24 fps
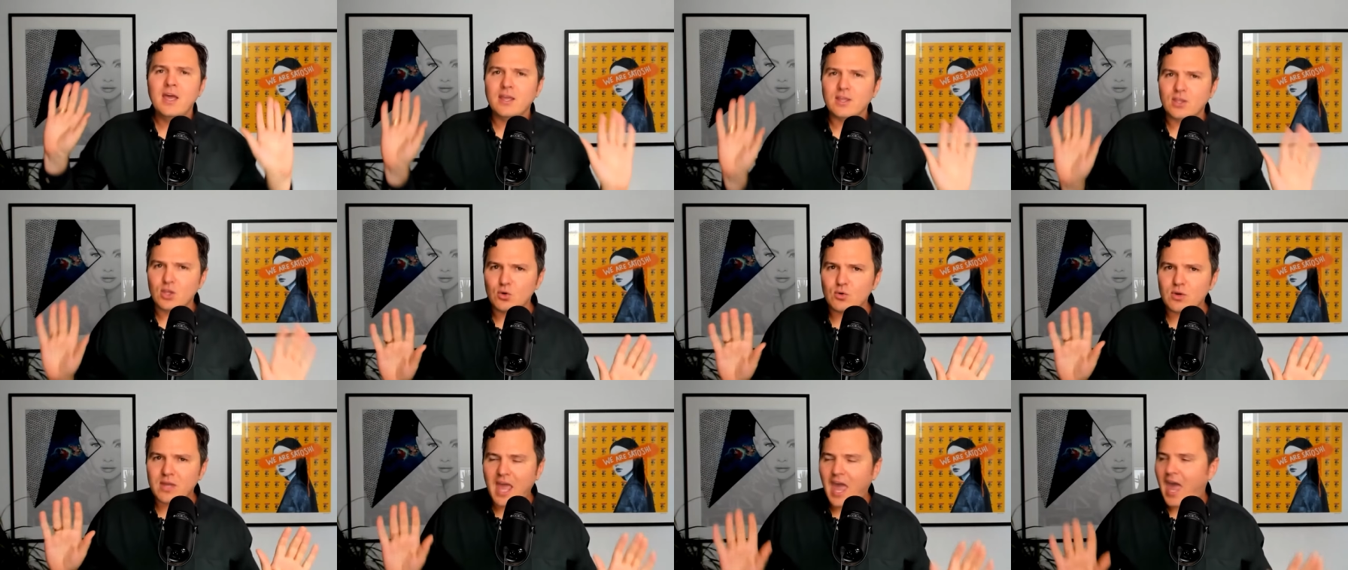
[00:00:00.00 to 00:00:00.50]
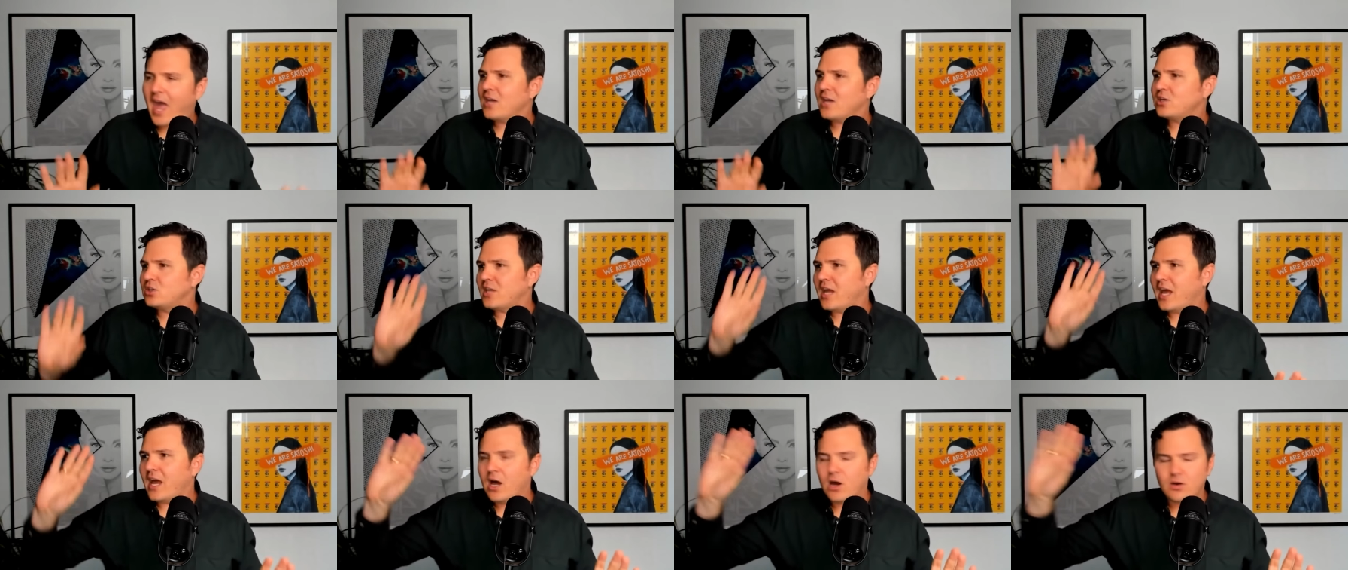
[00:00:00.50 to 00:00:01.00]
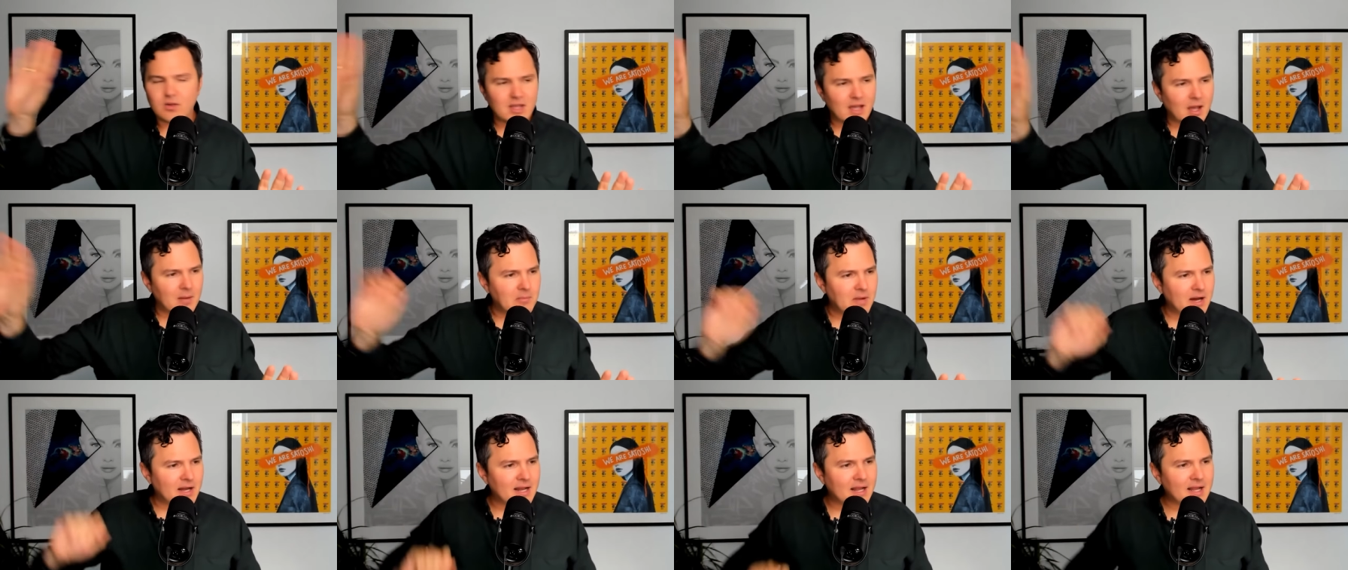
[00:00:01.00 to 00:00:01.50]
You cashed out. You
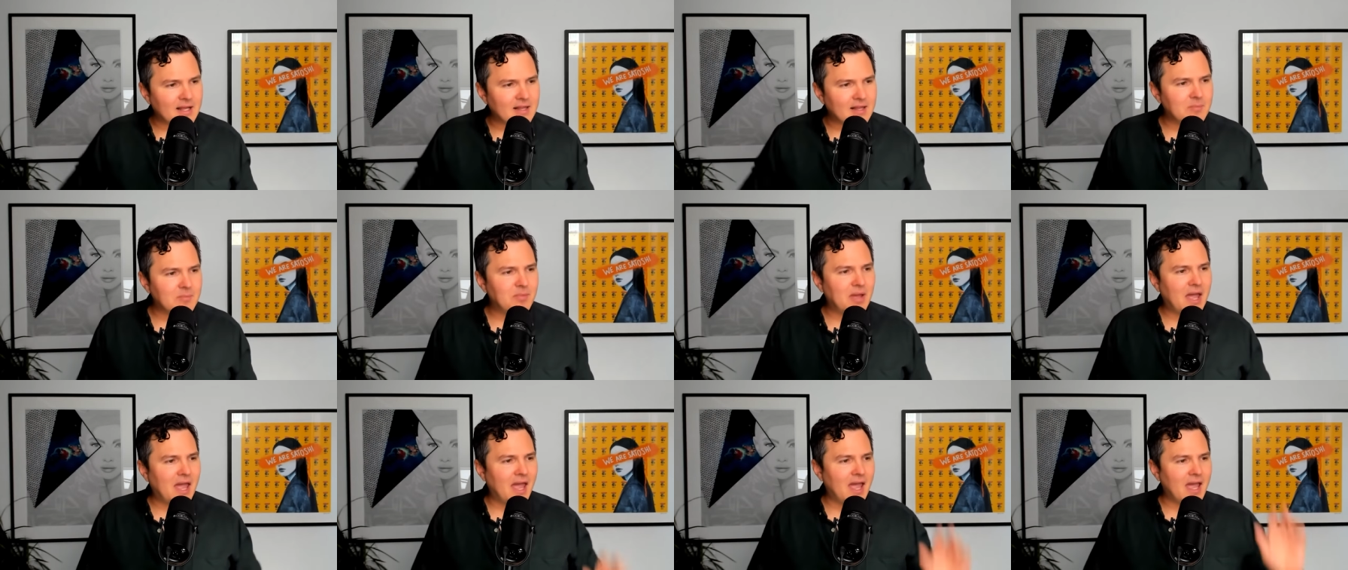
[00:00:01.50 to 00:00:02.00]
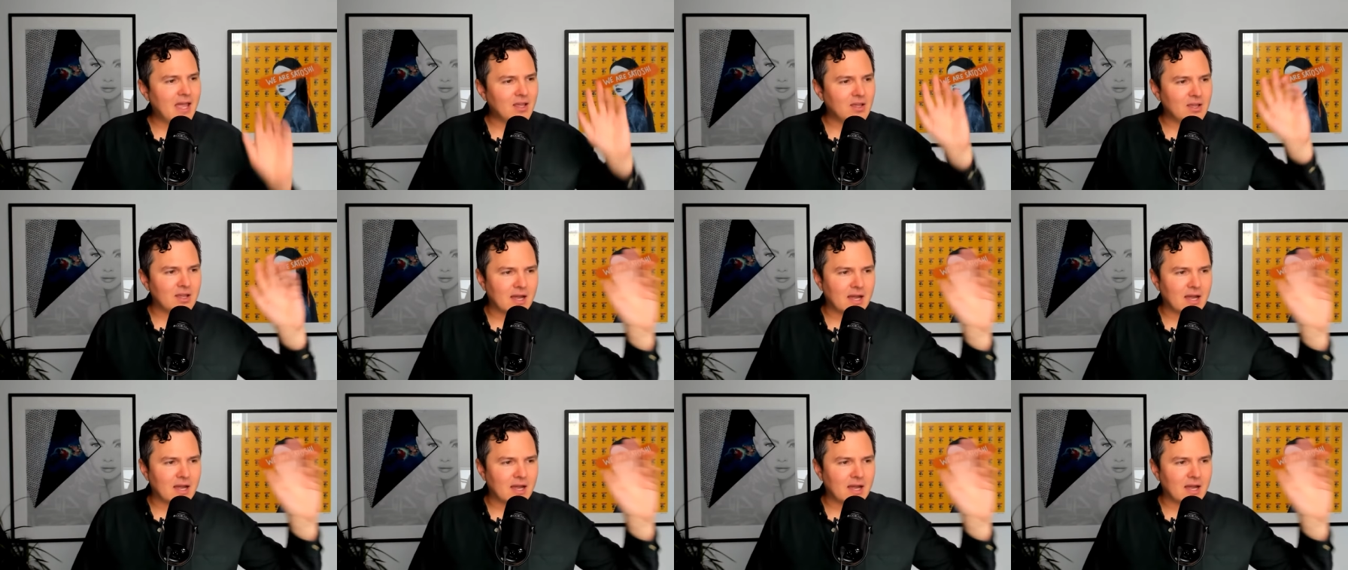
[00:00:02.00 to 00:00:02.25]
got money in the bank.